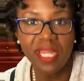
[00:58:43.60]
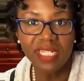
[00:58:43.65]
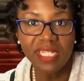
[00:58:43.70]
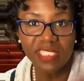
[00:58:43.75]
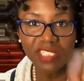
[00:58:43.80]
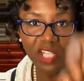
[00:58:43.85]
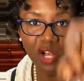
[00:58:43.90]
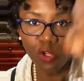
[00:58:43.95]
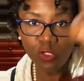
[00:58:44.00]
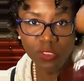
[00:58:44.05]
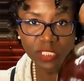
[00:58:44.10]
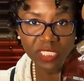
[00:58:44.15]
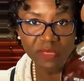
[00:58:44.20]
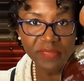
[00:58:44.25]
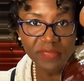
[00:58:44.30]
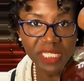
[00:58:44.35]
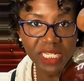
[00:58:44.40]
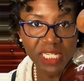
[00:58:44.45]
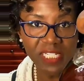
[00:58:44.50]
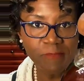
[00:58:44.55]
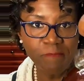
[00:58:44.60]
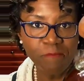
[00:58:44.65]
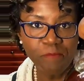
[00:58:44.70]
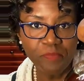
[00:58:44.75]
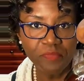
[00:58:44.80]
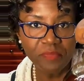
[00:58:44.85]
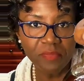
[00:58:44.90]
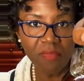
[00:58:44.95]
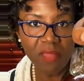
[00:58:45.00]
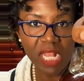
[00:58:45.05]
The brand is Wholesome
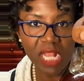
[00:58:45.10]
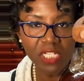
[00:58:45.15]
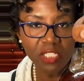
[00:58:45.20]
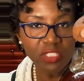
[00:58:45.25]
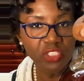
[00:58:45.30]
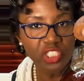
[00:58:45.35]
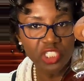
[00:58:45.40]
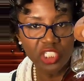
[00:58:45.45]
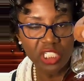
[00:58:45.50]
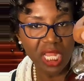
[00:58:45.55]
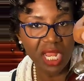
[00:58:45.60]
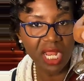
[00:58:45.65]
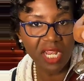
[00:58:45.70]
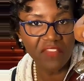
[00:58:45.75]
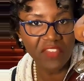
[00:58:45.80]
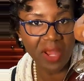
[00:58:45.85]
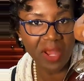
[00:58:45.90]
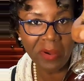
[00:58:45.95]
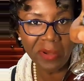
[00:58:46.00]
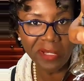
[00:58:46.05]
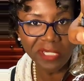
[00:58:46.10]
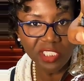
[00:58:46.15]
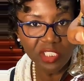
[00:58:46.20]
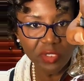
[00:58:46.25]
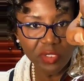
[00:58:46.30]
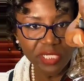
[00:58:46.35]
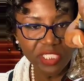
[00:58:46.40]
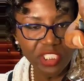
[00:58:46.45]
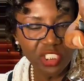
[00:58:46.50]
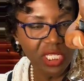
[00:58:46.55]
Yum. So just sharing if y'all want a
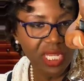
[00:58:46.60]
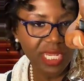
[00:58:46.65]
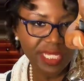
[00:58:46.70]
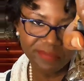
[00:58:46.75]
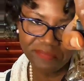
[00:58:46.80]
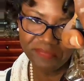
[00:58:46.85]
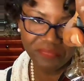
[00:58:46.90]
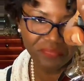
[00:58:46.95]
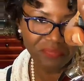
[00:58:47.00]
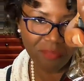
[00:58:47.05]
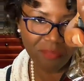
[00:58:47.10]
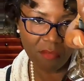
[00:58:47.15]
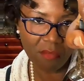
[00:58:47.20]
screenshot.